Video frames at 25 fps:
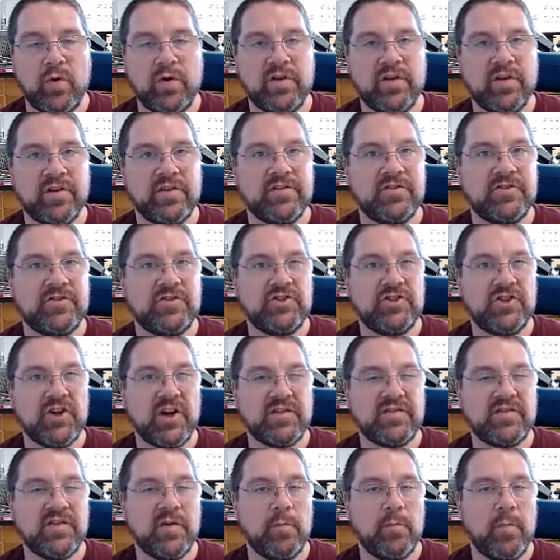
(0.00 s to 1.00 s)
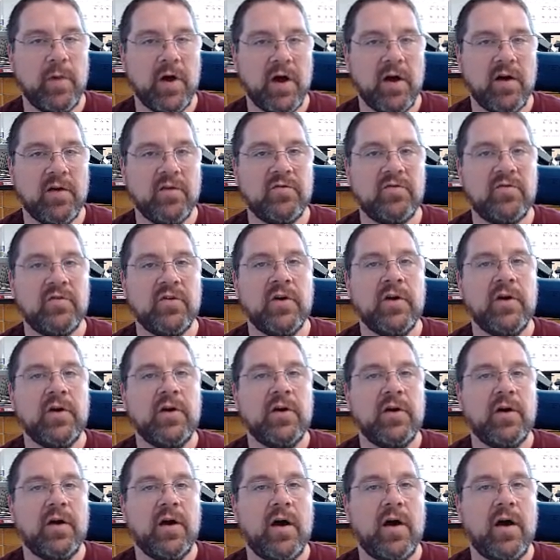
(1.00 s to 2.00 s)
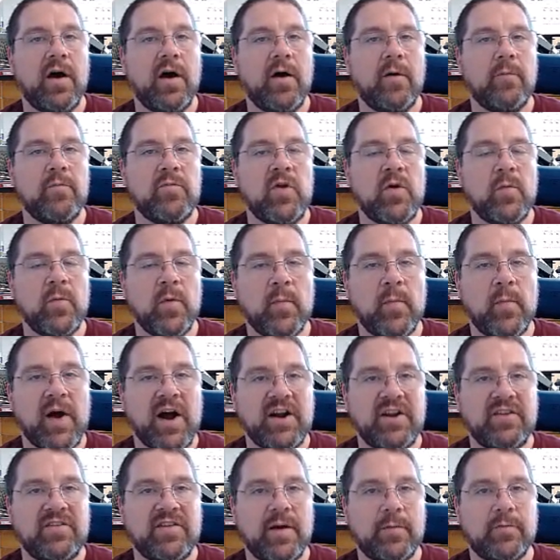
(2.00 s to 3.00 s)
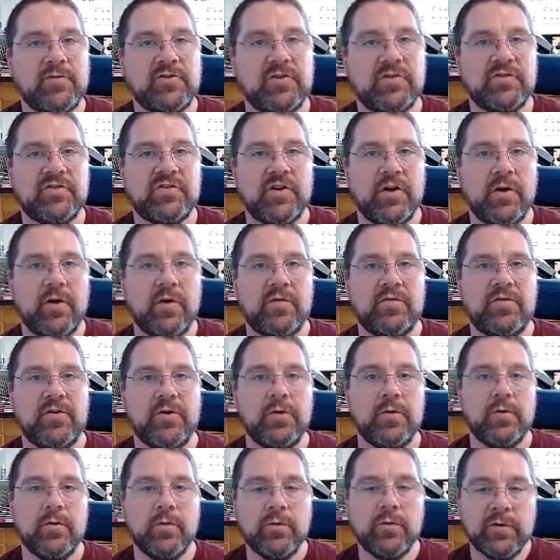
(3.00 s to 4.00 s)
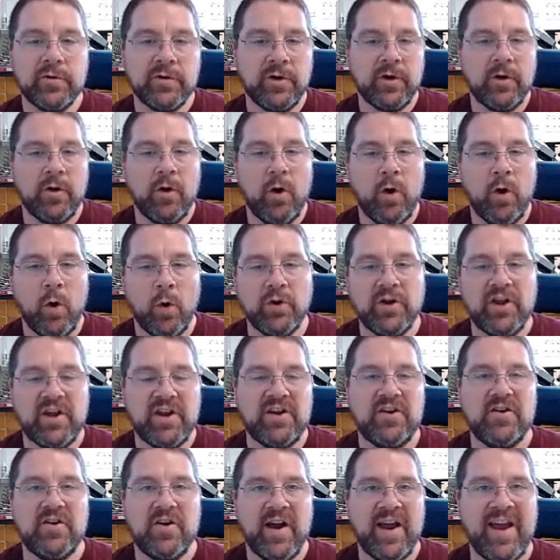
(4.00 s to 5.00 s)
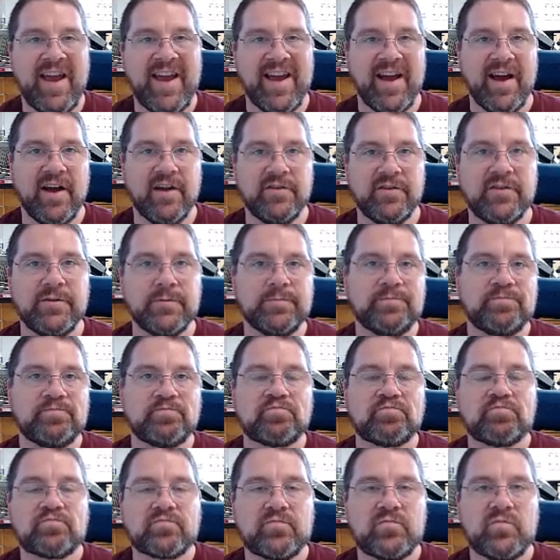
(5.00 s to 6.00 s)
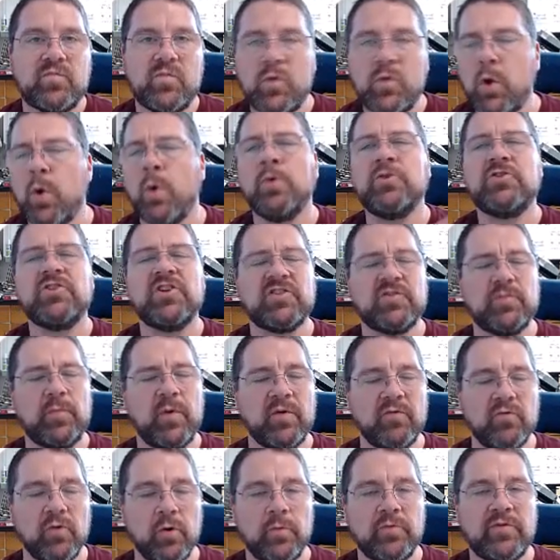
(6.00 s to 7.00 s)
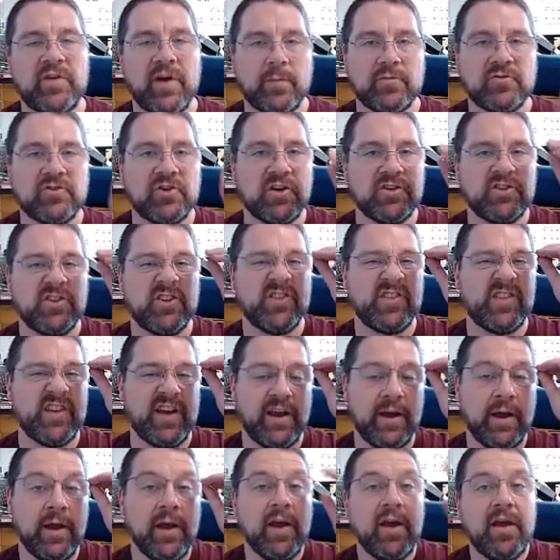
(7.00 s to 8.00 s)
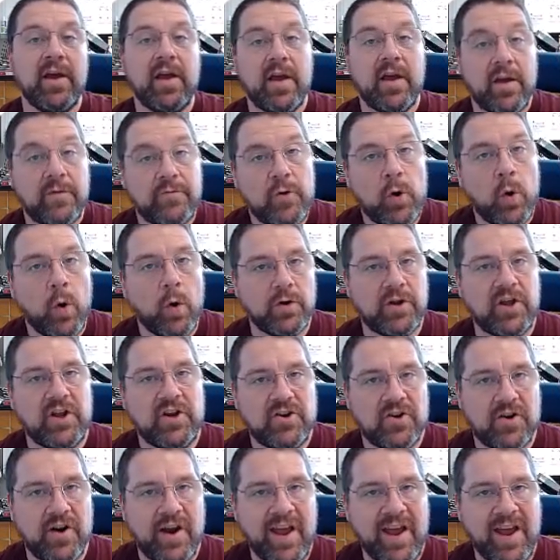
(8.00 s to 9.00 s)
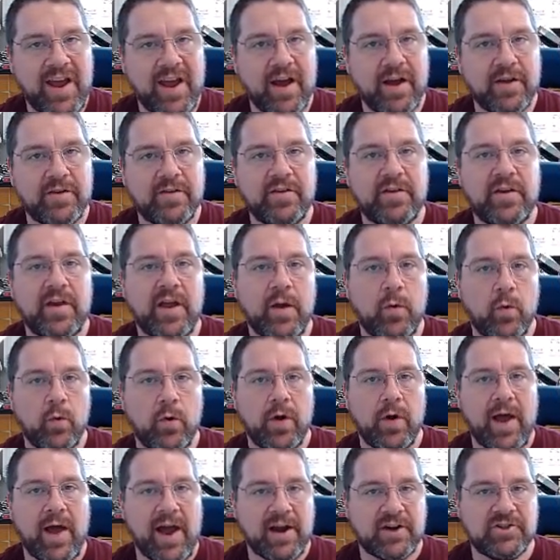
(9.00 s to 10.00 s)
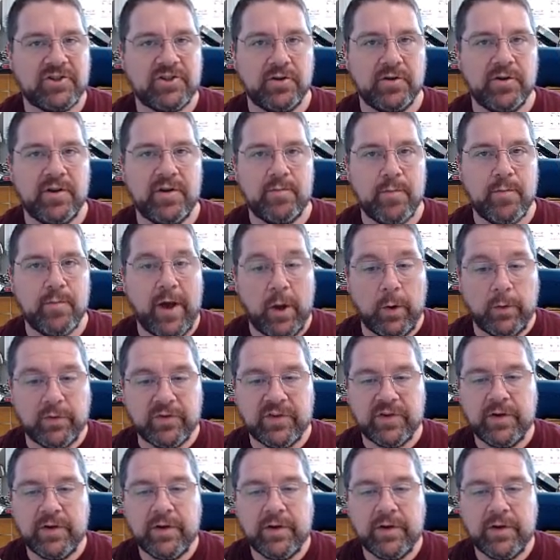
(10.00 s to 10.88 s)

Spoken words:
that is just above human body temperature. So if you hold it in your hand, or just above room temperature, I should say, if you hold it in your hand, it will actually melt.